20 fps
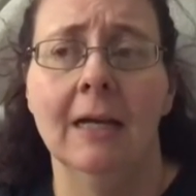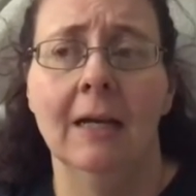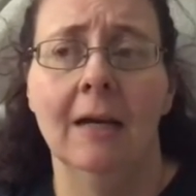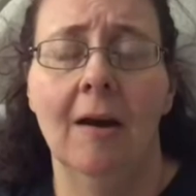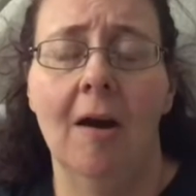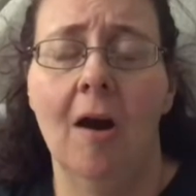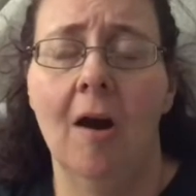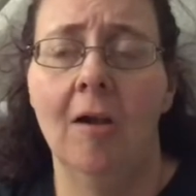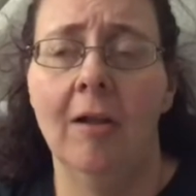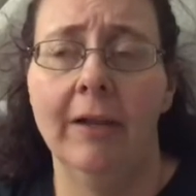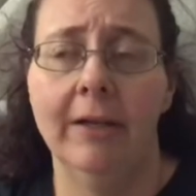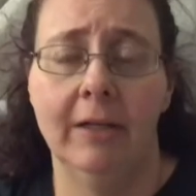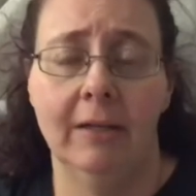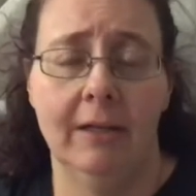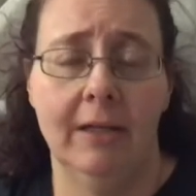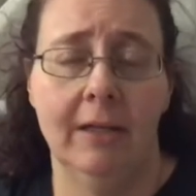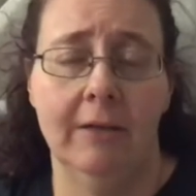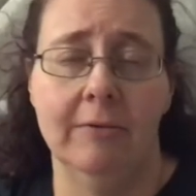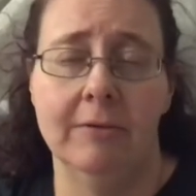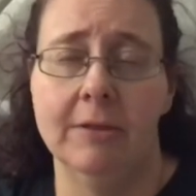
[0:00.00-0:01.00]
all I could
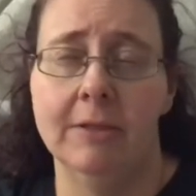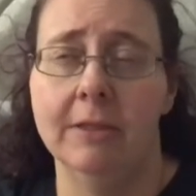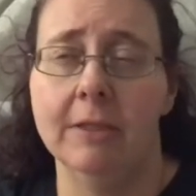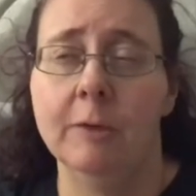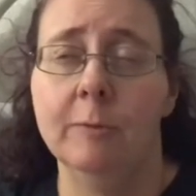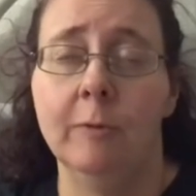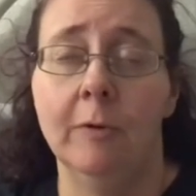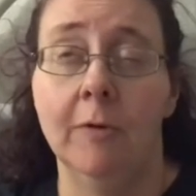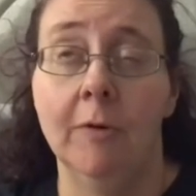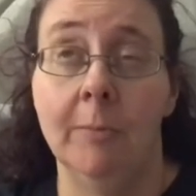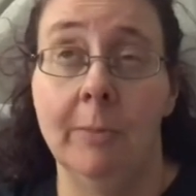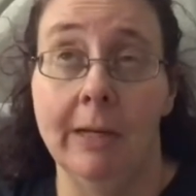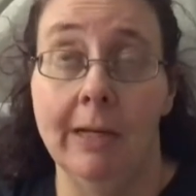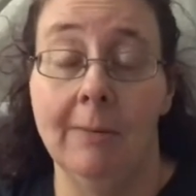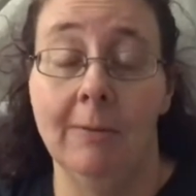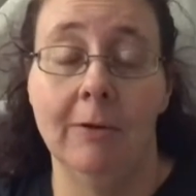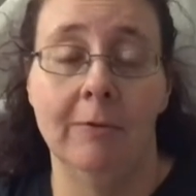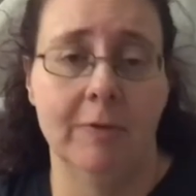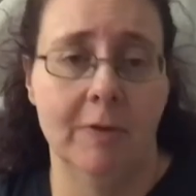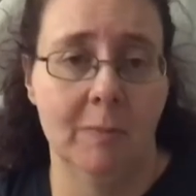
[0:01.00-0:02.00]
think was this poor
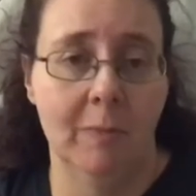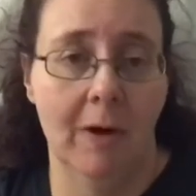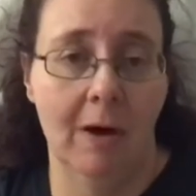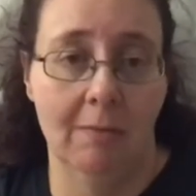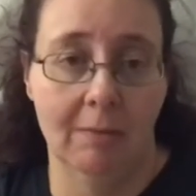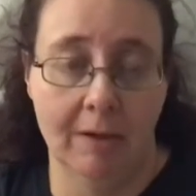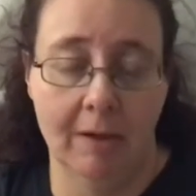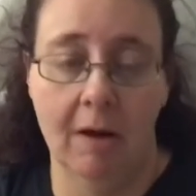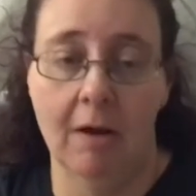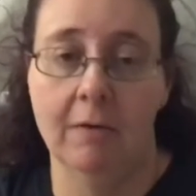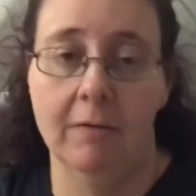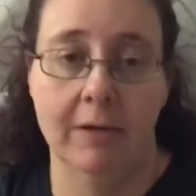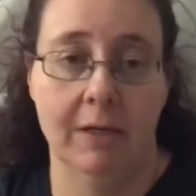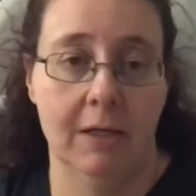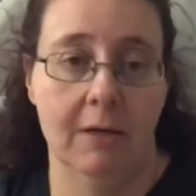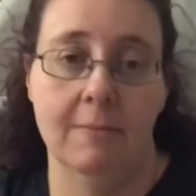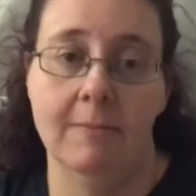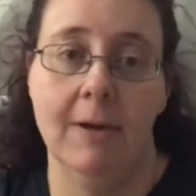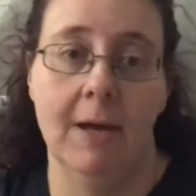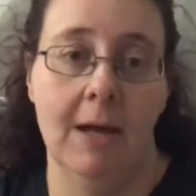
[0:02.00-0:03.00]
baby was probably already
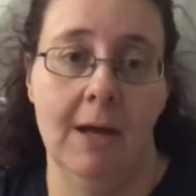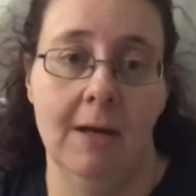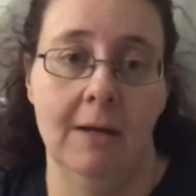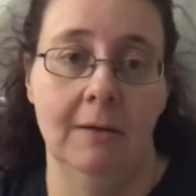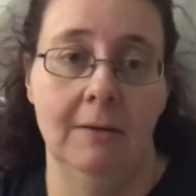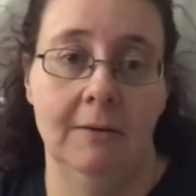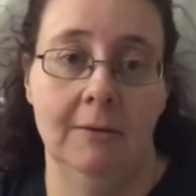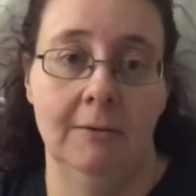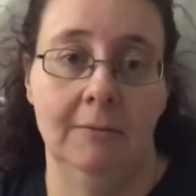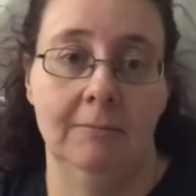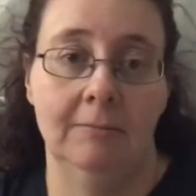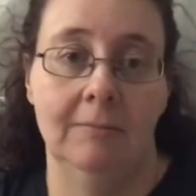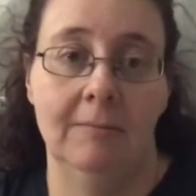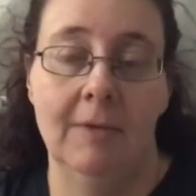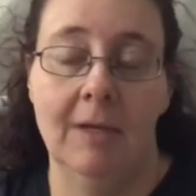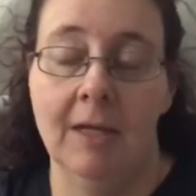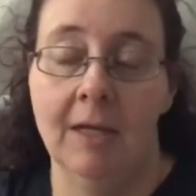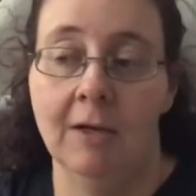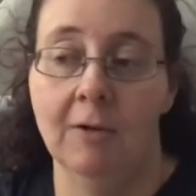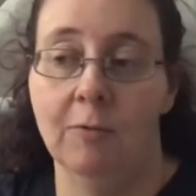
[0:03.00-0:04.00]
in pain.
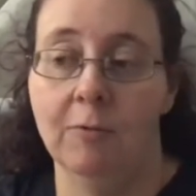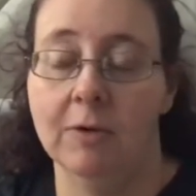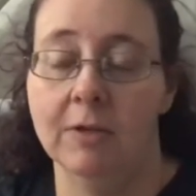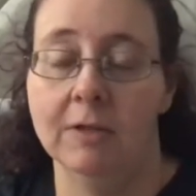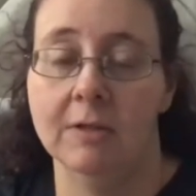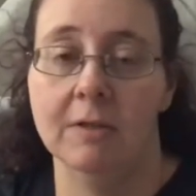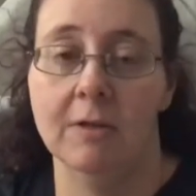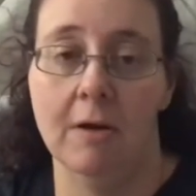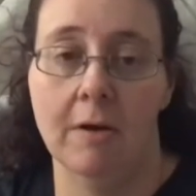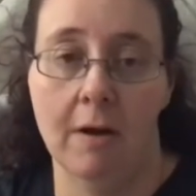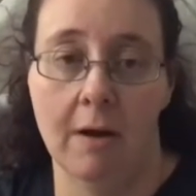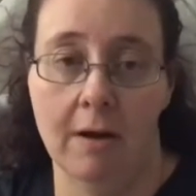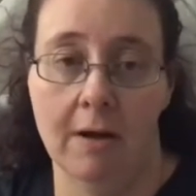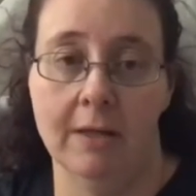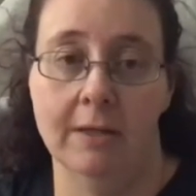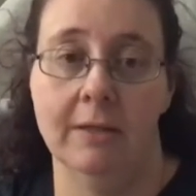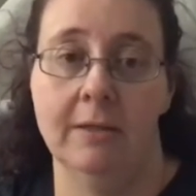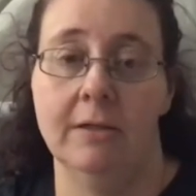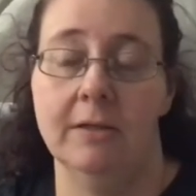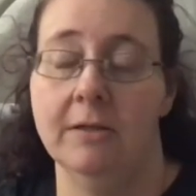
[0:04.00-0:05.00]
It was
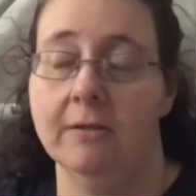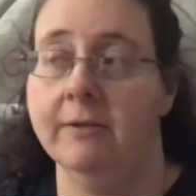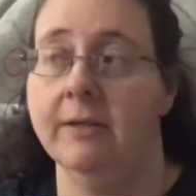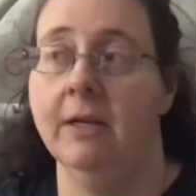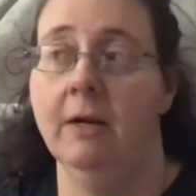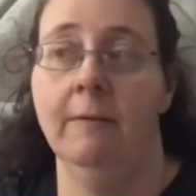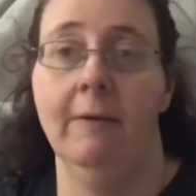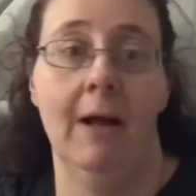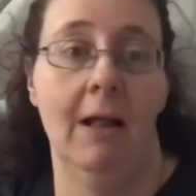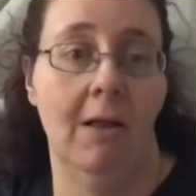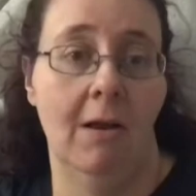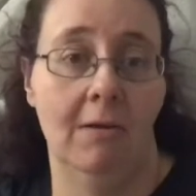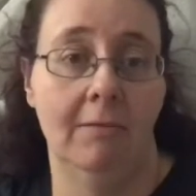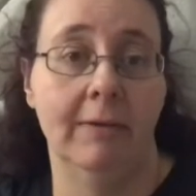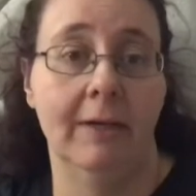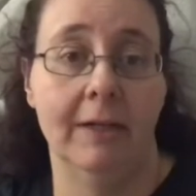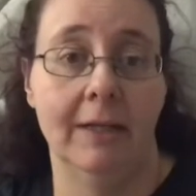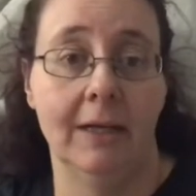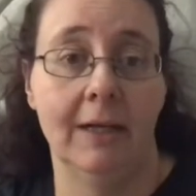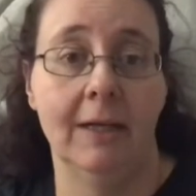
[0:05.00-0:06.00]
not doing well
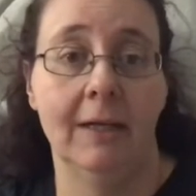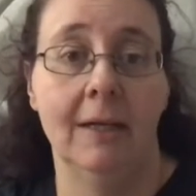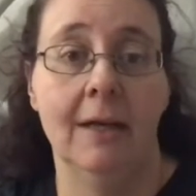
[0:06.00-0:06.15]
already.